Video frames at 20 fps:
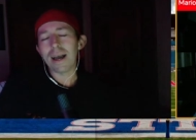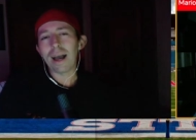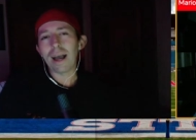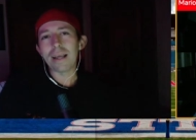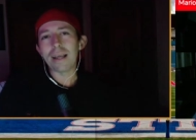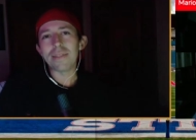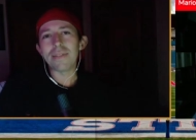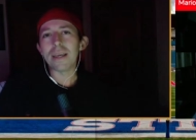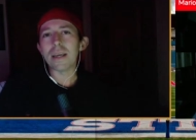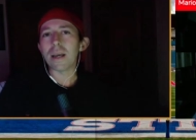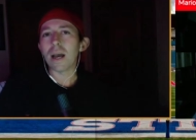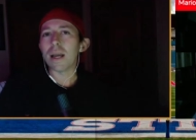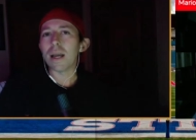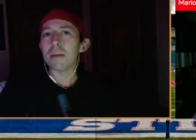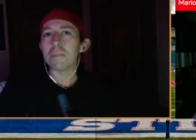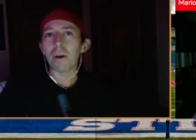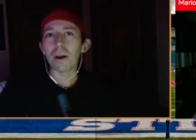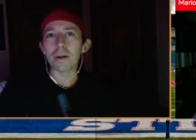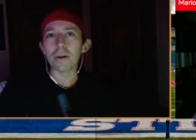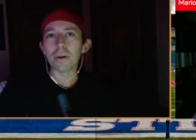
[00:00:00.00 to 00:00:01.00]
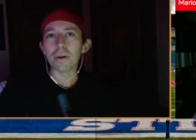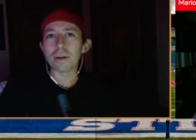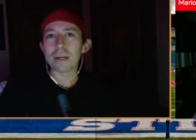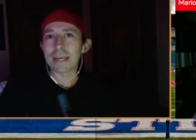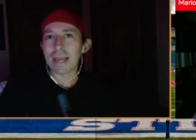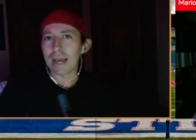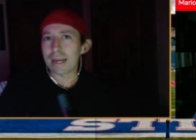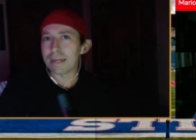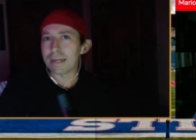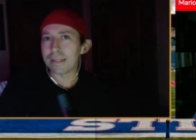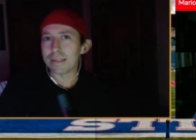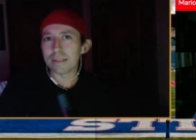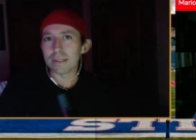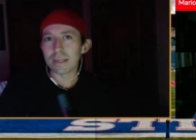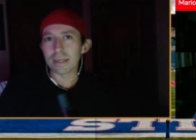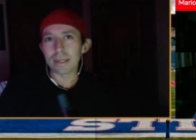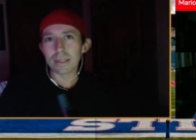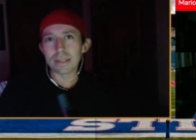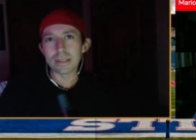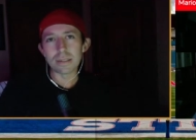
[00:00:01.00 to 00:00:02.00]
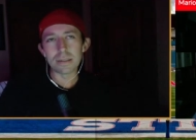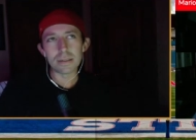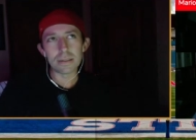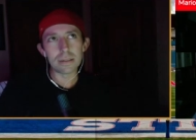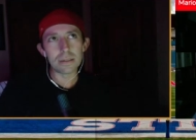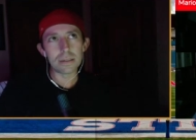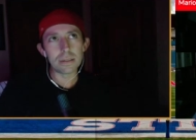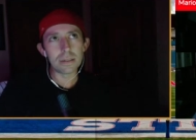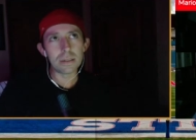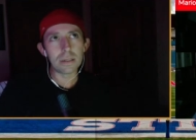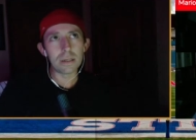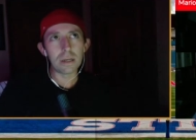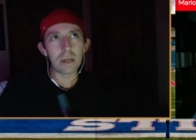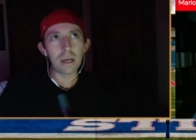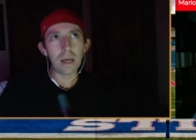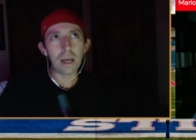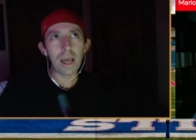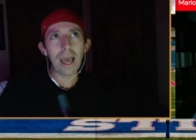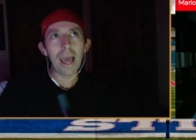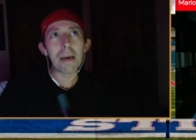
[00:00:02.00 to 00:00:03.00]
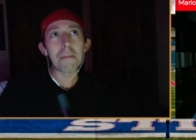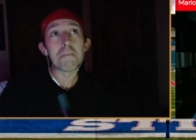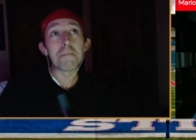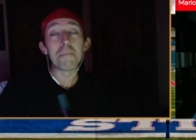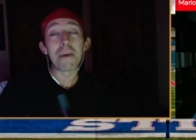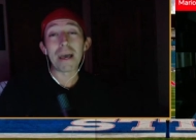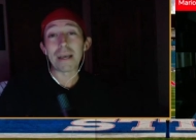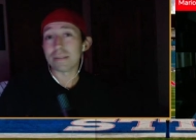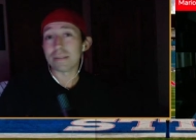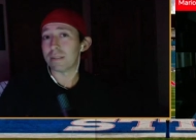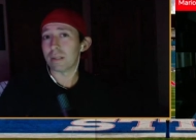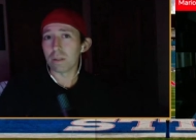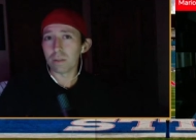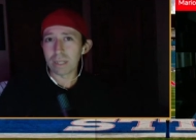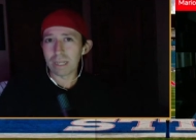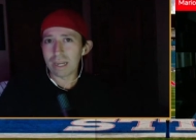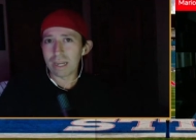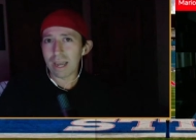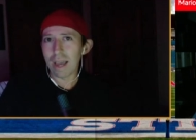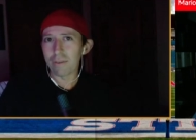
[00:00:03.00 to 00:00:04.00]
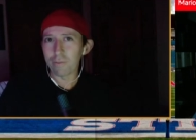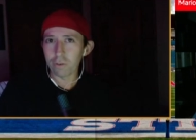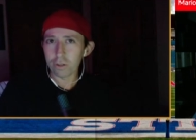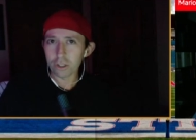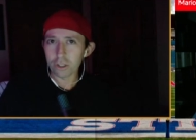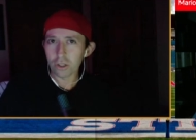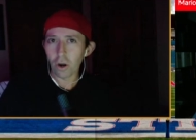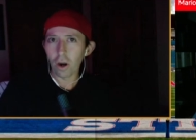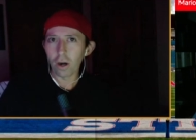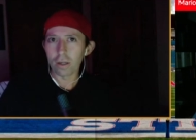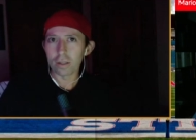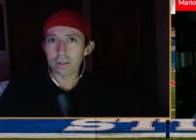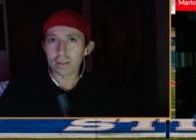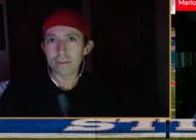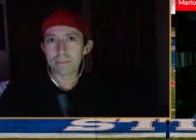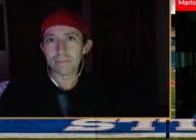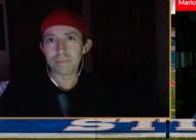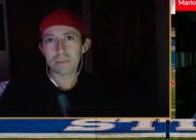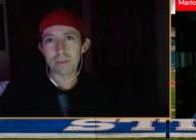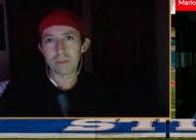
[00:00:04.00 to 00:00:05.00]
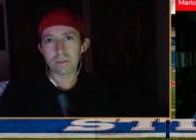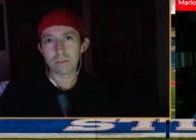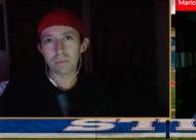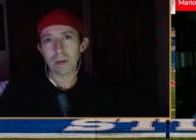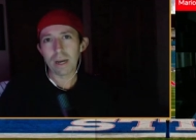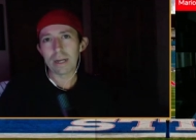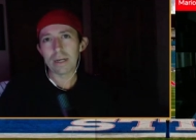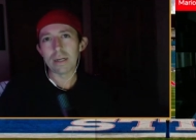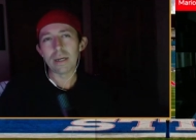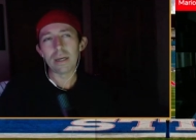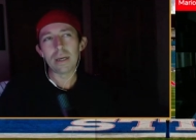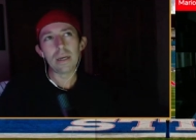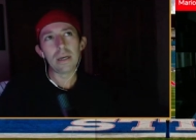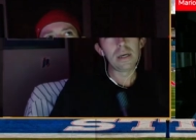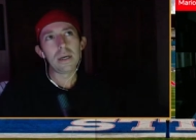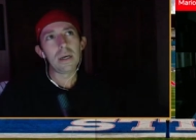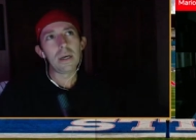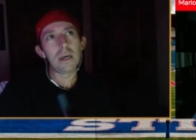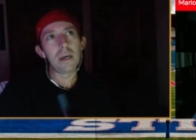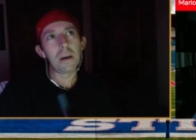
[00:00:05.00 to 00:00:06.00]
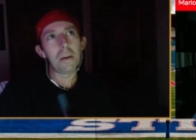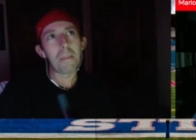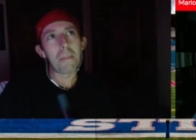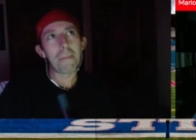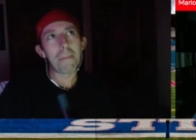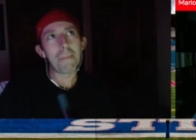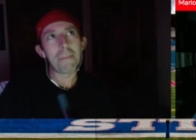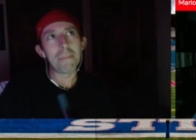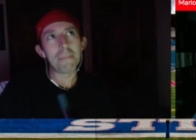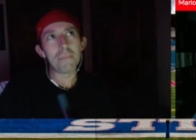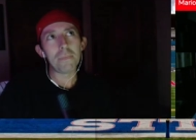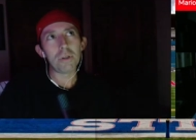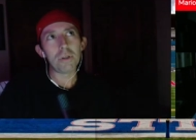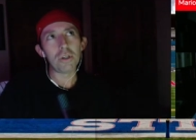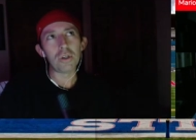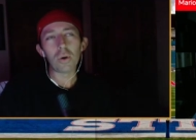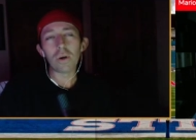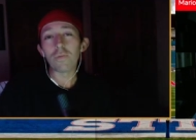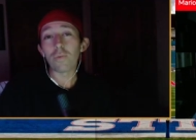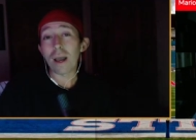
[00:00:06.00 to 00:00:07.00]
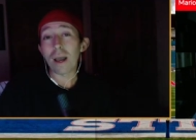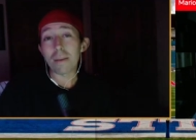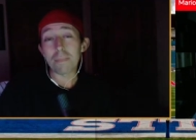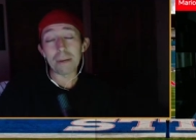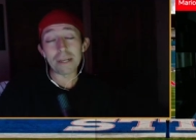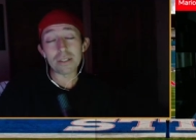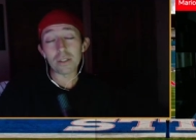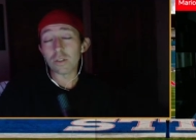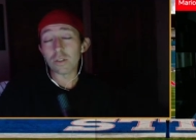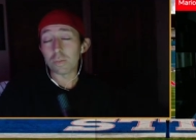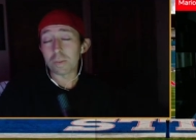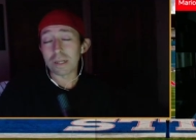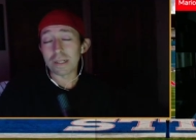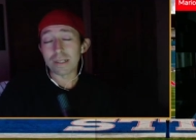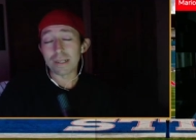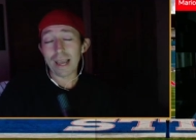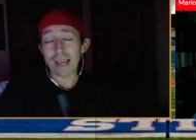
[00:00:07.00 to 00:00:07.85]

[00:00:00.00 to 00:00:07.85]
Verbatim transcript: I think Ike Boettger again is is at best a league average guard, right? Okay. You do have Ryan Bates, who's been